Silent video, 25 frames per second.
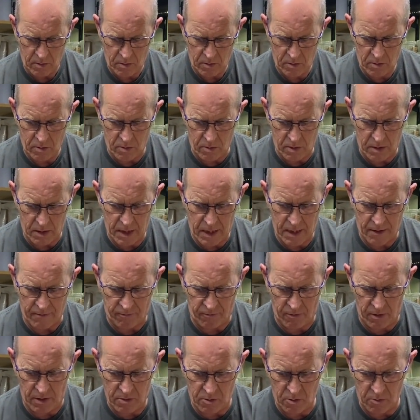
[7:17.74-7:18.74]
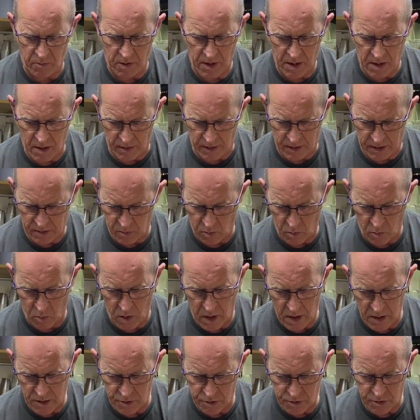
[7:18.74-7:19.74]
Oh, look at that, for a little plant, that's
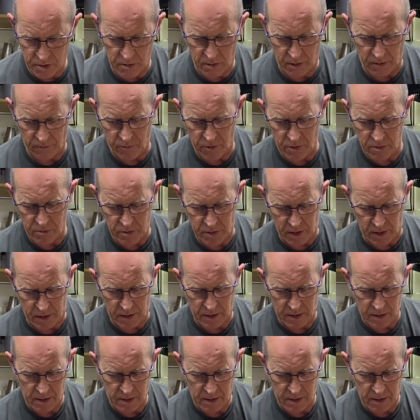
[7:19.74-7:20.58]
well and truly rooted.